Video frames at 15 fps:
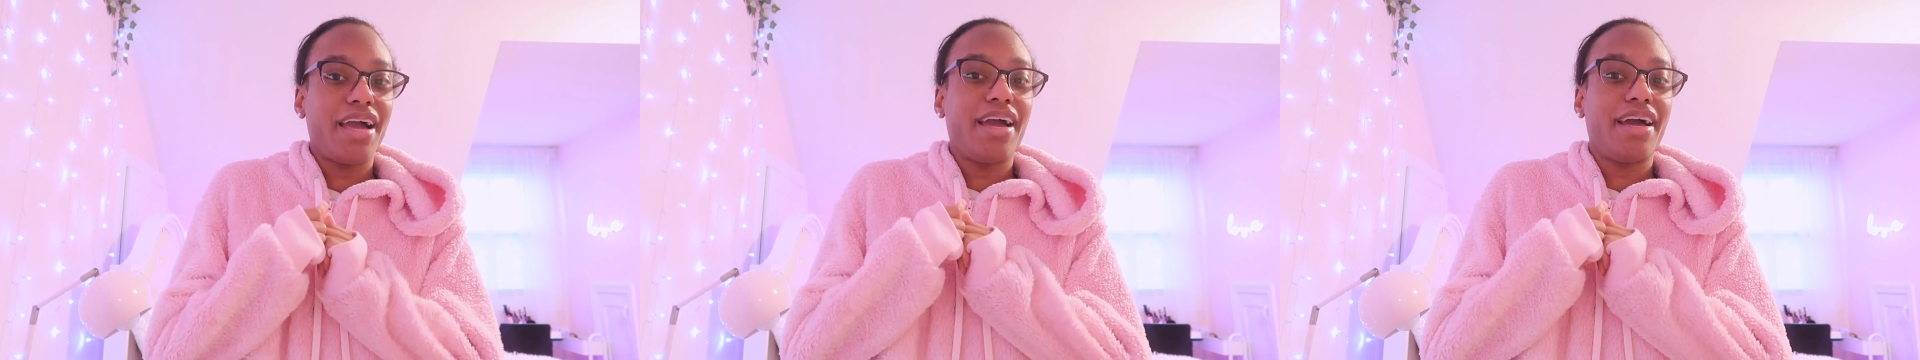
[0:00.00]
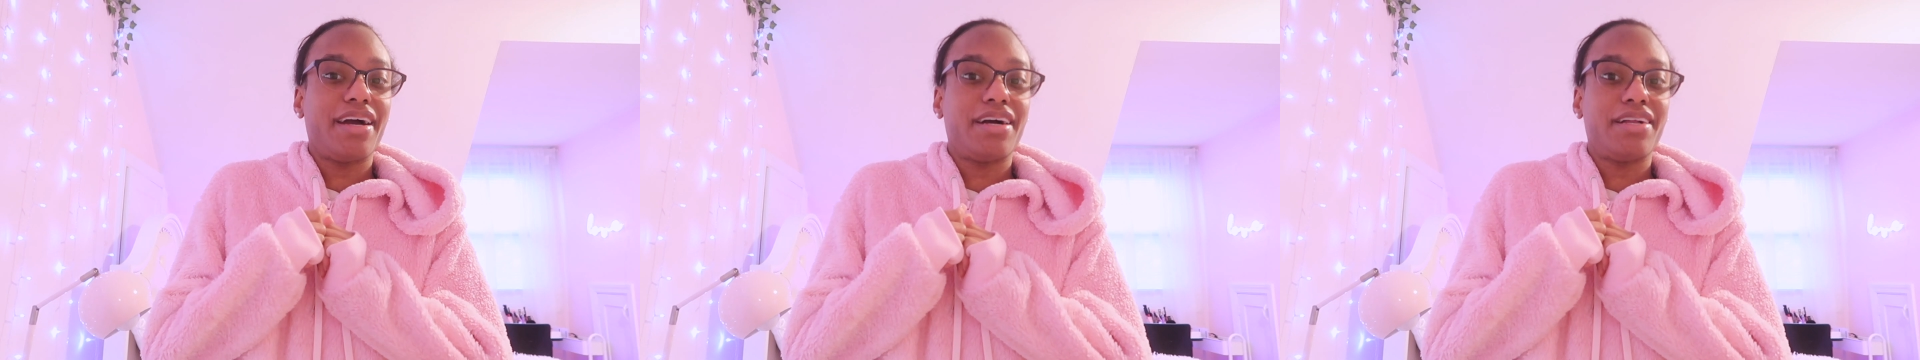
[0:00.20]

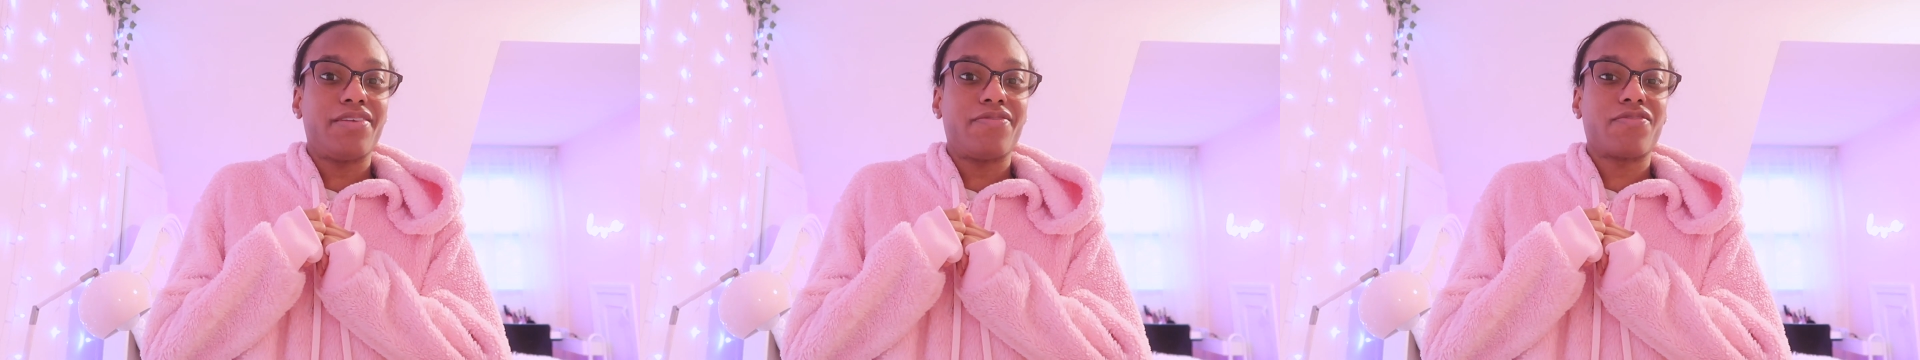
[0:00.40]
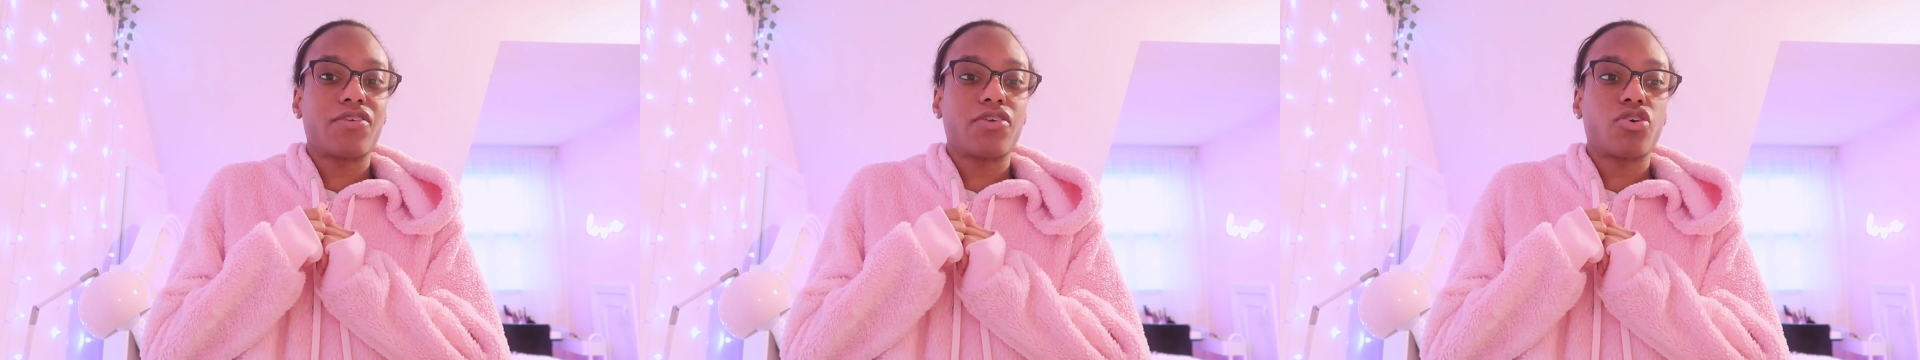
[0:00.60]

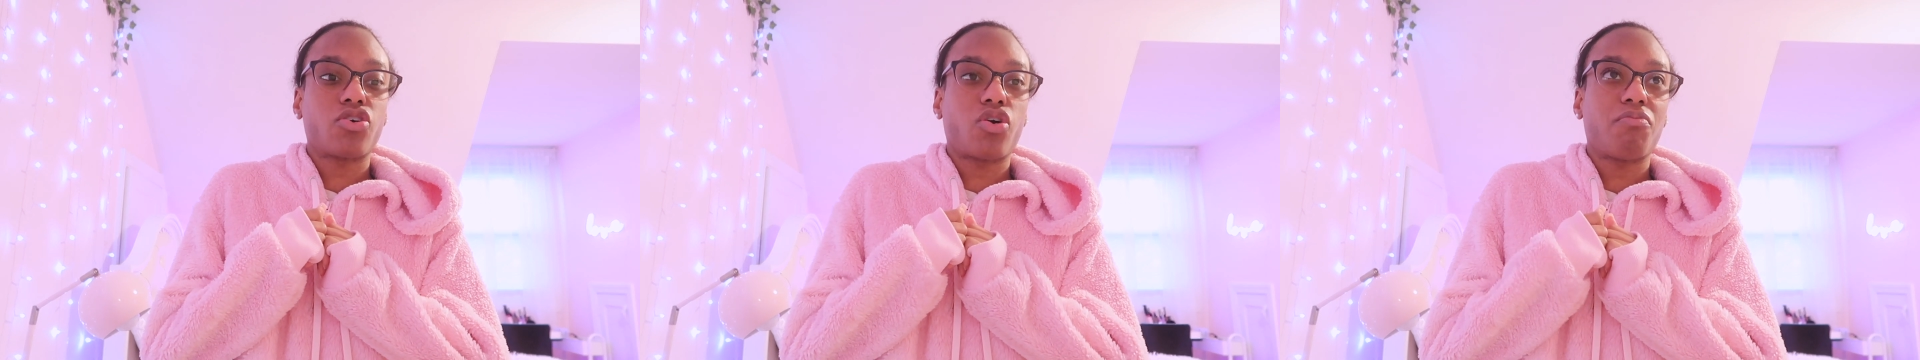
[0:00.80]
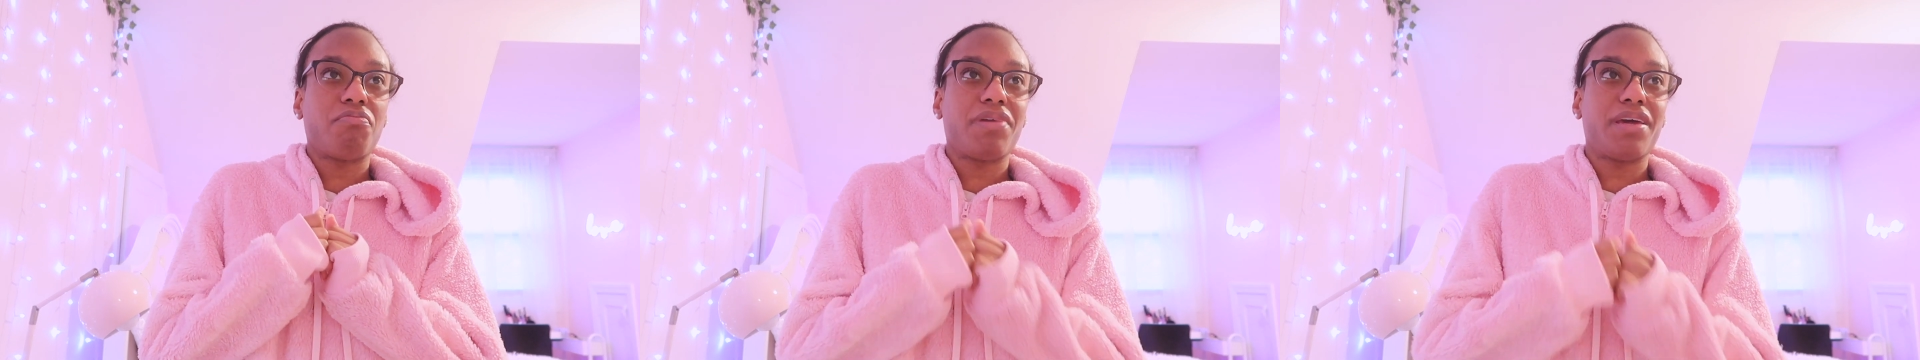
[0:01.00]
and I'm gonna
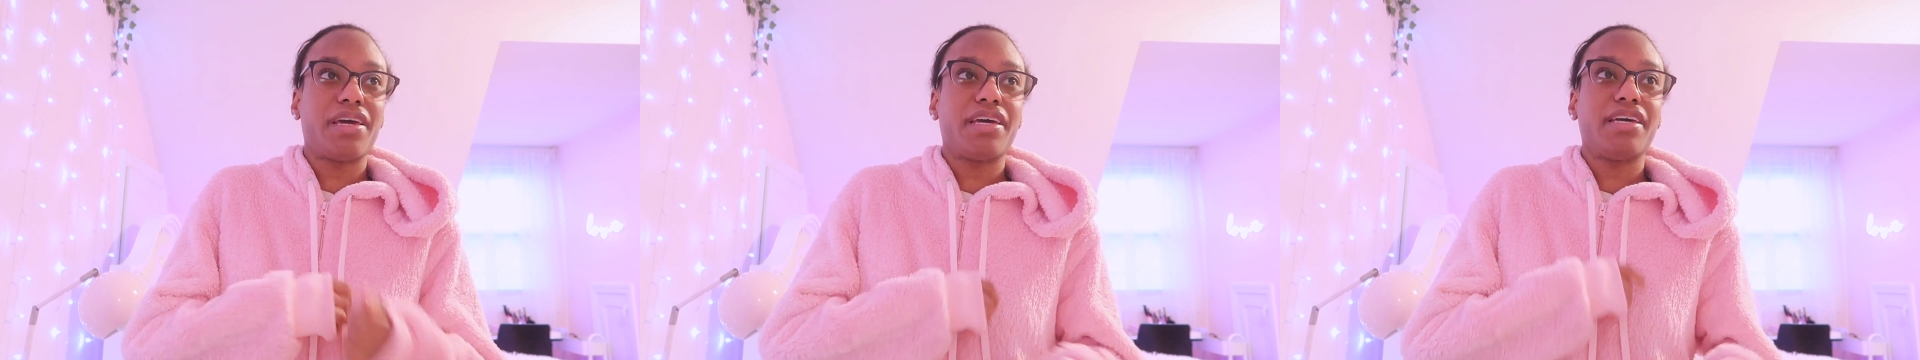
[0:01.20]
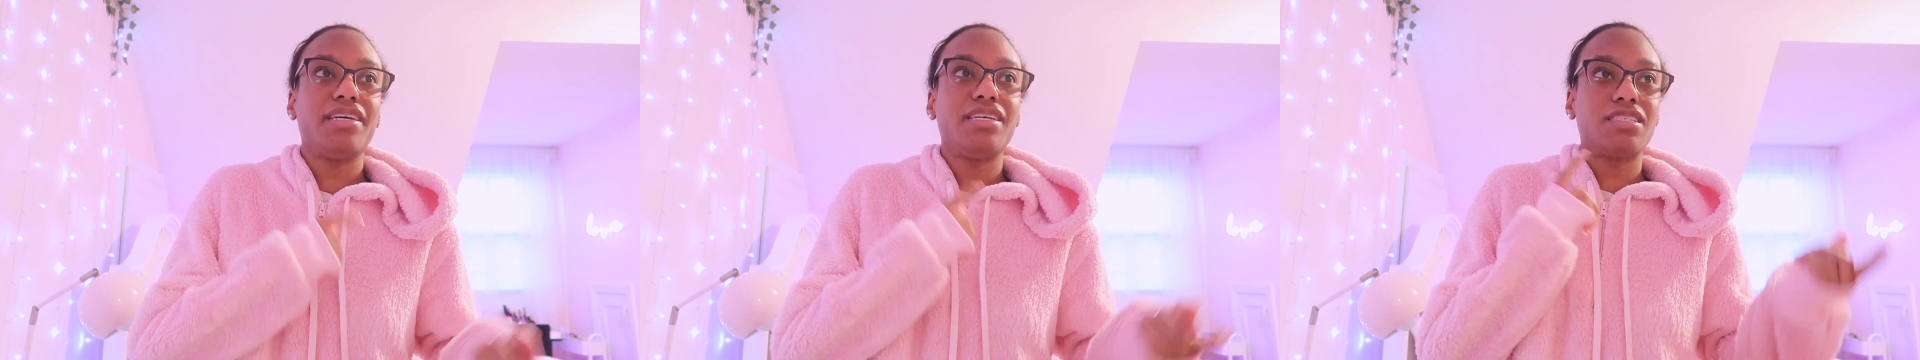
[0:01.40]
go
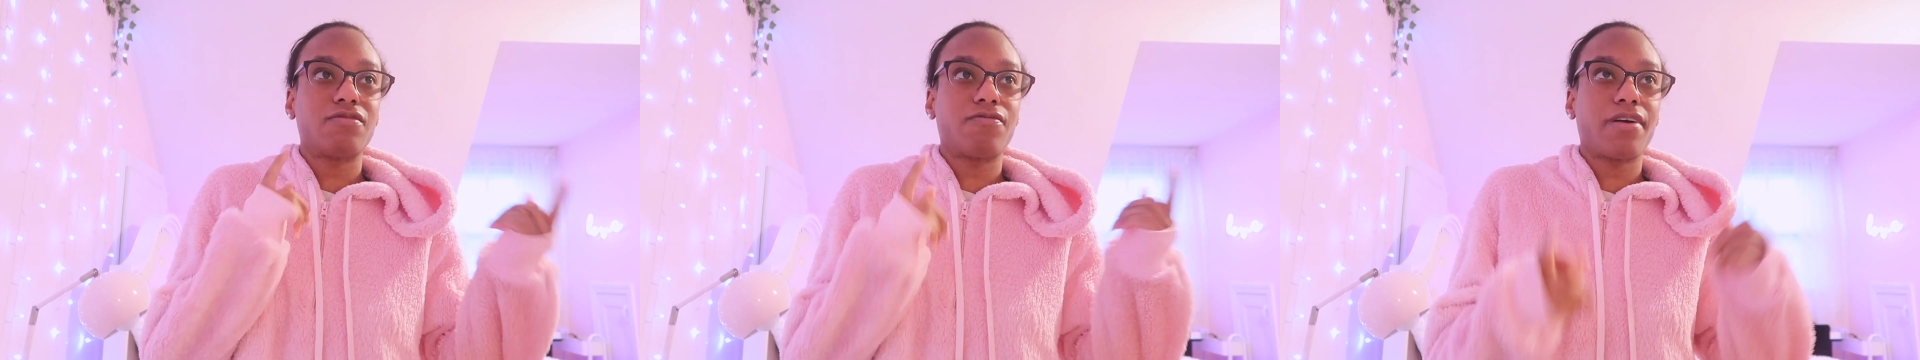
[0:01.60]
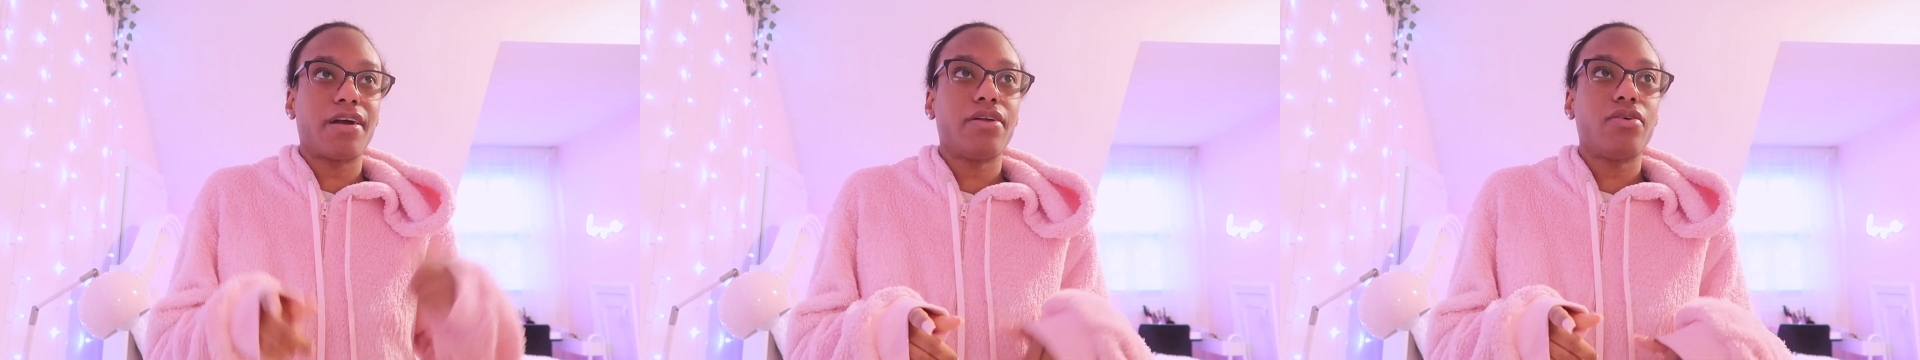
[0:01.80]
meet
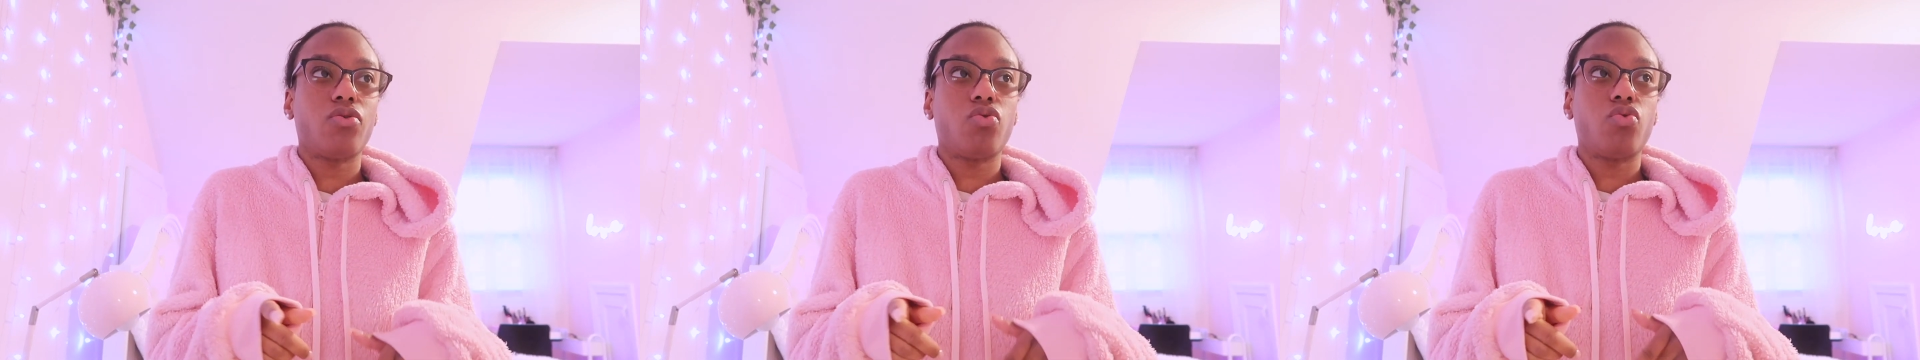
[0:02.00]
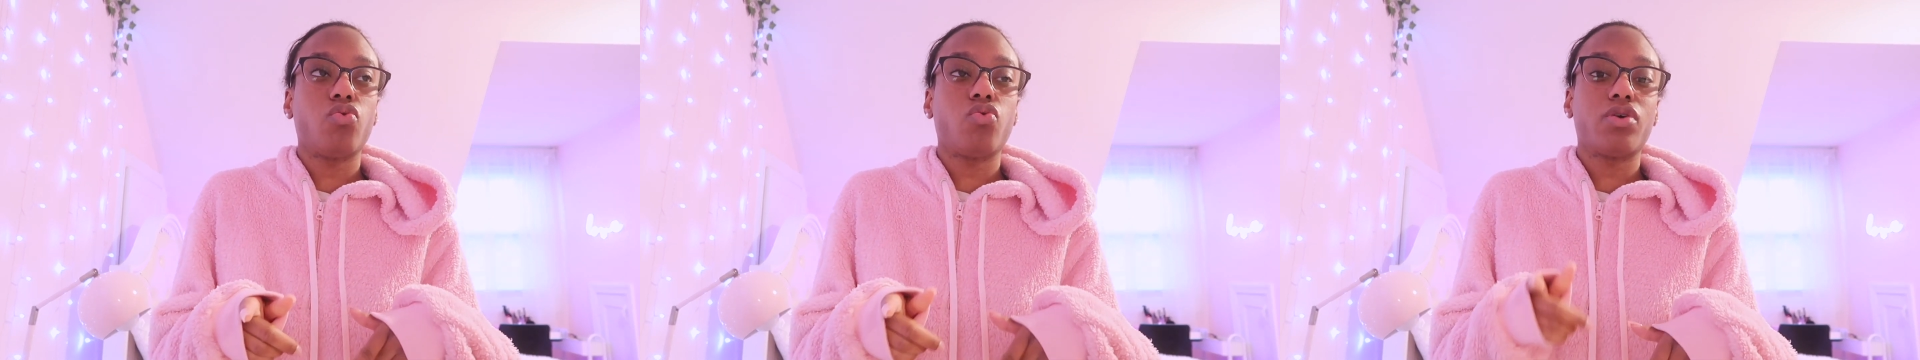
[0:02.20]
his
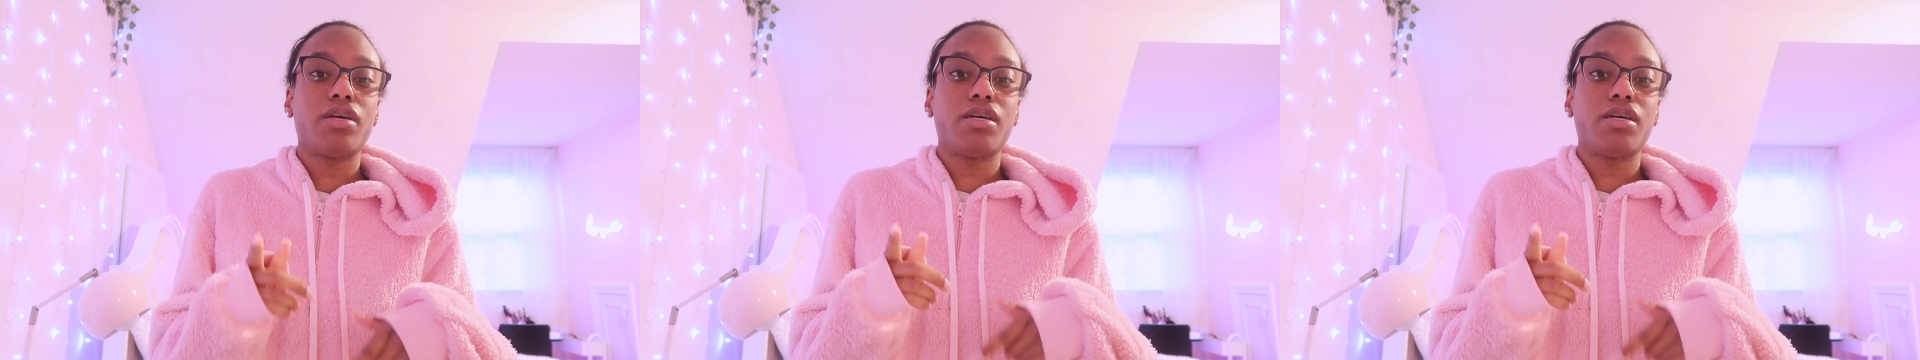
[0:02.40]
friend who